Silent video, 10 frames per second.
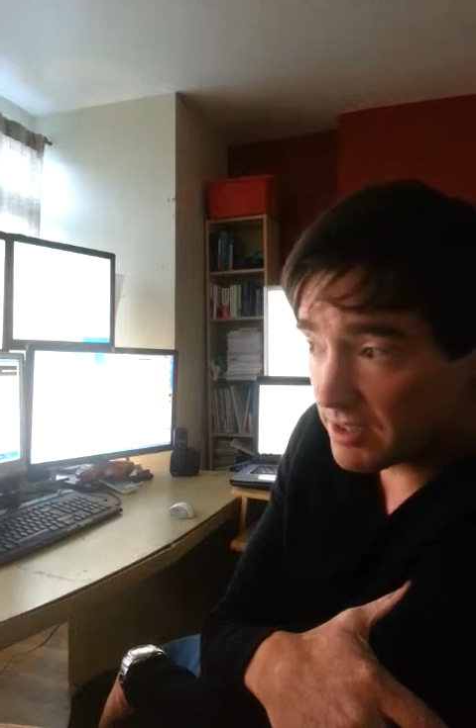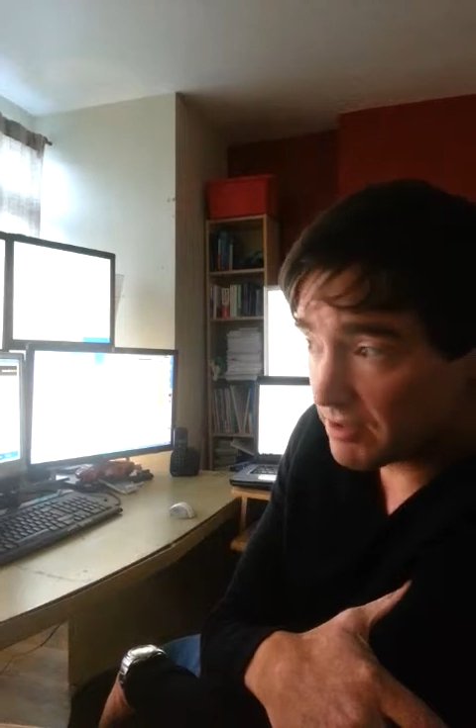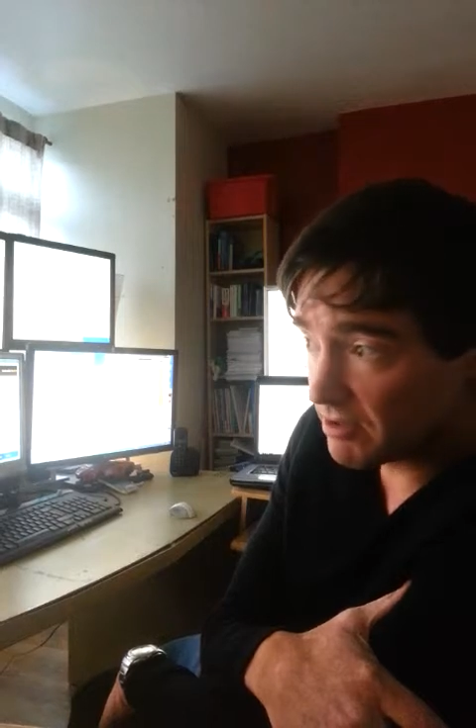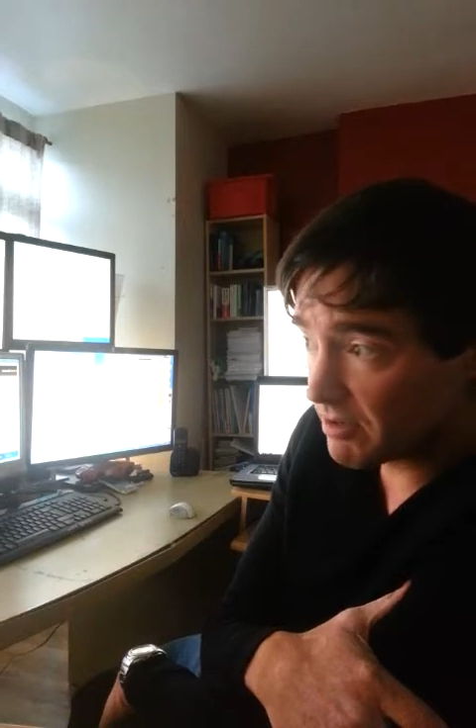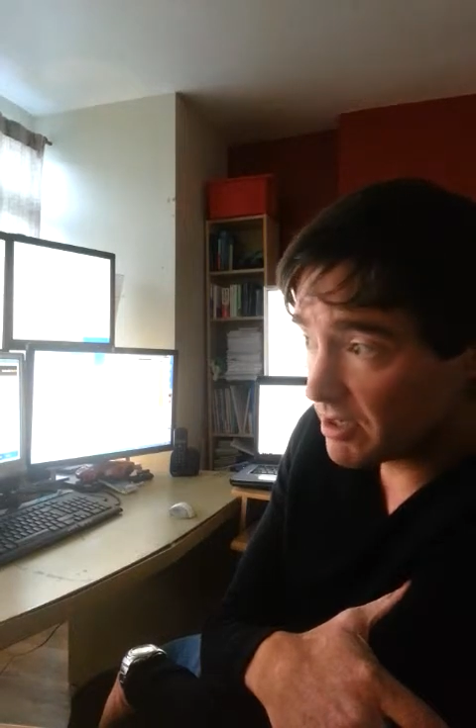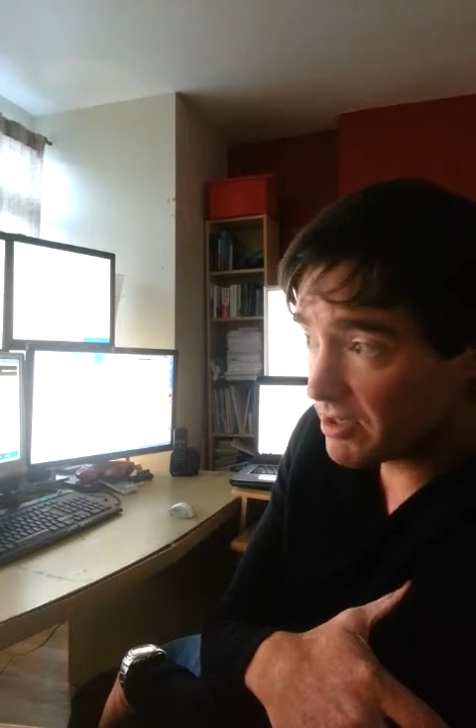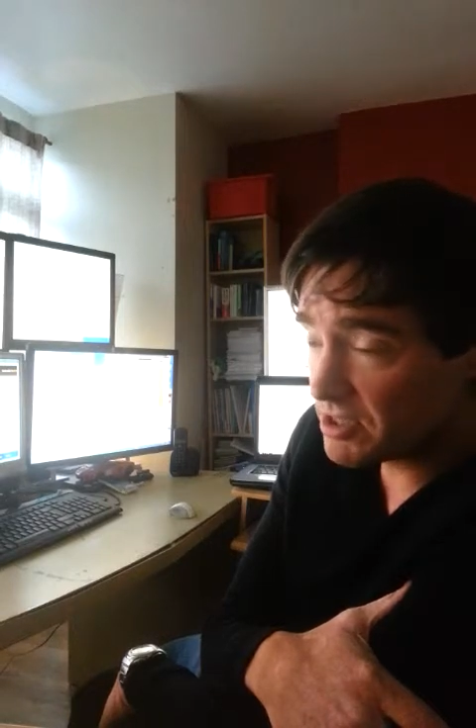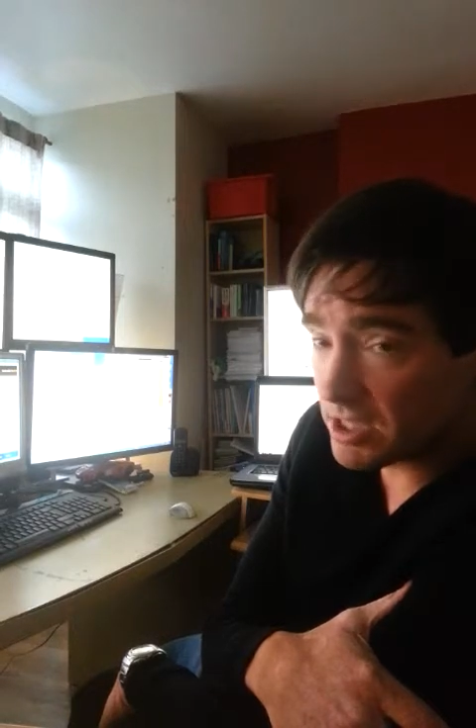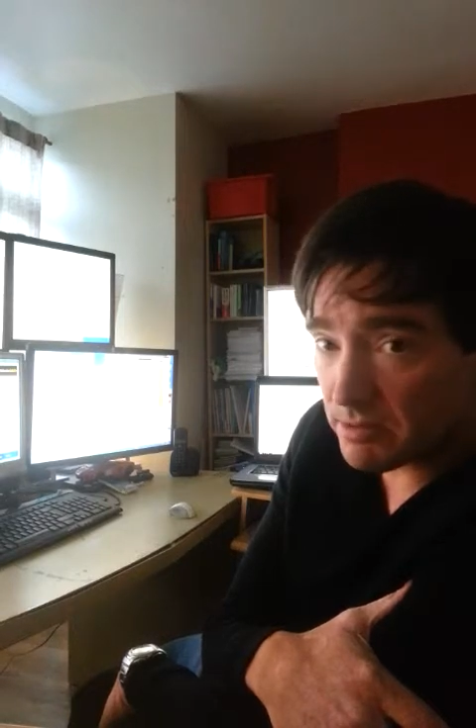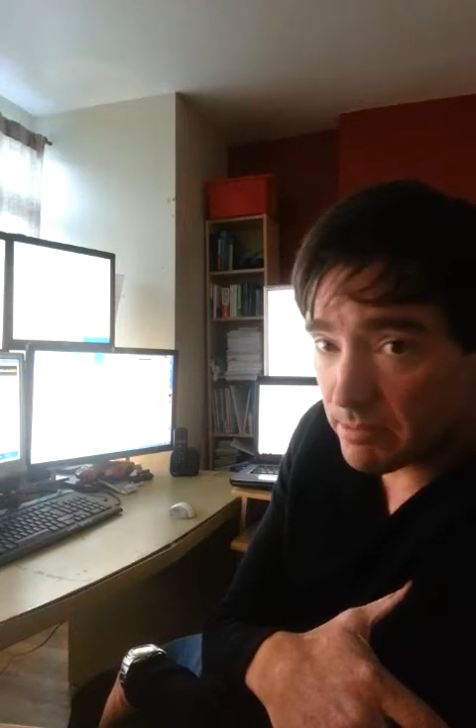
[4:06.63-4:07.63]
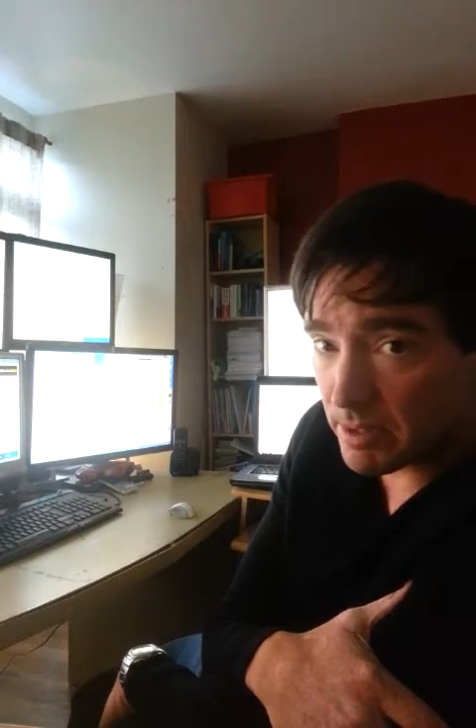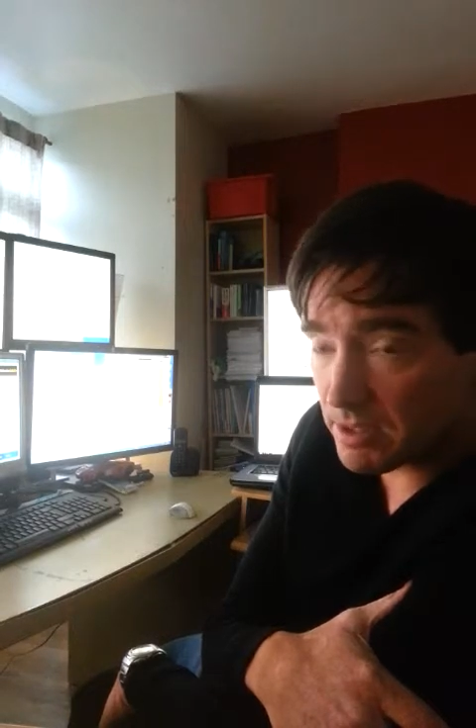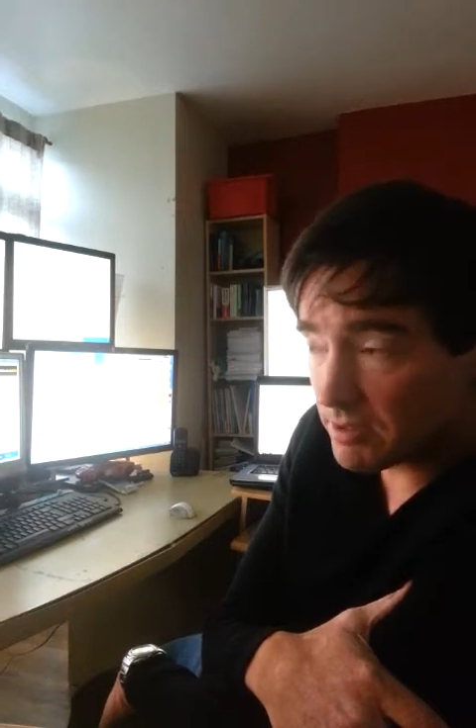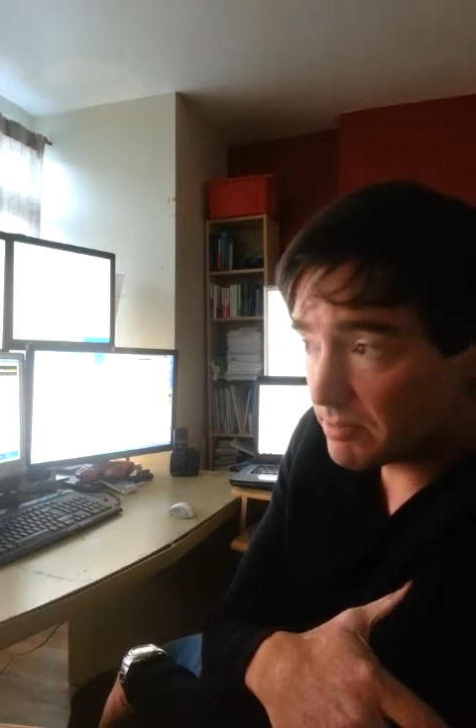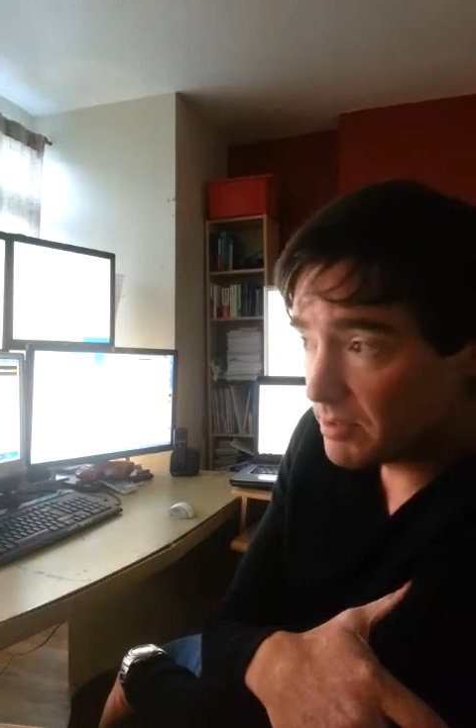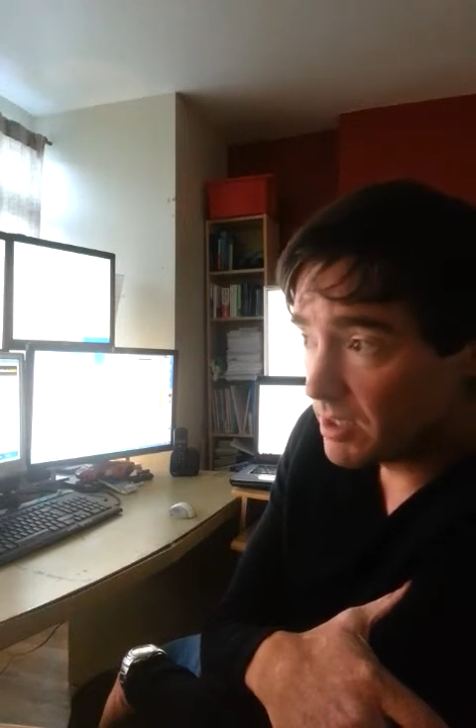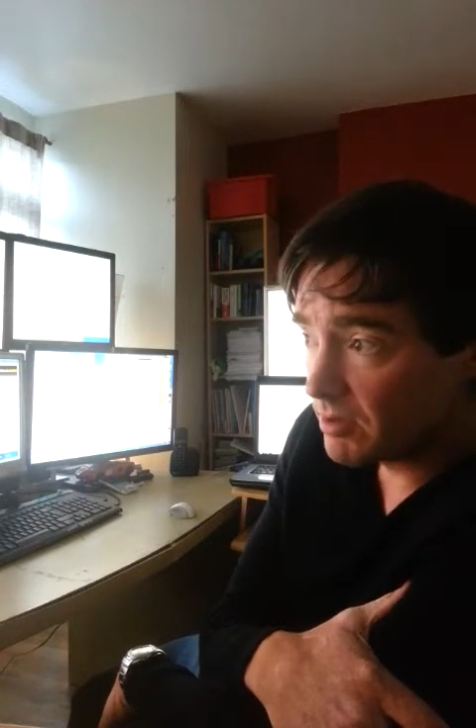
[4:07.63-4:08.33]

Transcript: the greater the change of momentum,